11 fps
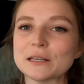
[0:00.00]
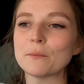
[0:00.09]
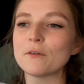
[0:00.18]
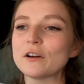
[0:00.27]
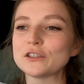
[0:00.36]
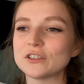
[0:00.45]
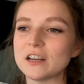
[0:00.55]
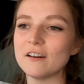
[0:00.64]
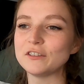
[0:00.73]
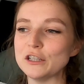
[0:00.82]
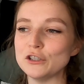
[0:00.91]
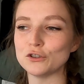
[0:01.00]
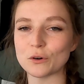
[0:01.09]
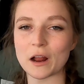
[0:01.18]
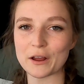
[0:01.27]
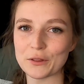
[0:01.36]
Some of our stuff didn't
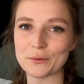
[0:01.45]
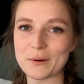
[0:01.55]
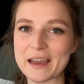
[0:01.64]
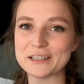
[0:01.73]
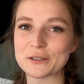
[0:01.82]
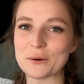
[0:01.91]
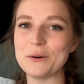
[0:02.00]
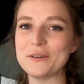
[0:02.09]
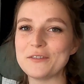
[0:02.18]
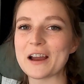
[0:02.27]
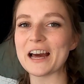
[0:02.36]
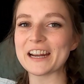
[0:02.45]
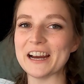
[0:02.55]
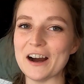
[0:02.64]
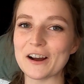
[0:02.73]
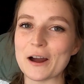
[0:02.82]
dry all the way, so we've got
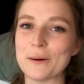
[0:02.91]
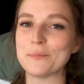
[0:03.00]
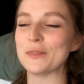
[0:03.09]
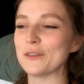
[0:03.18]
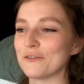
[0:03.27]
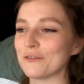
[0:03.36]
it hung up at the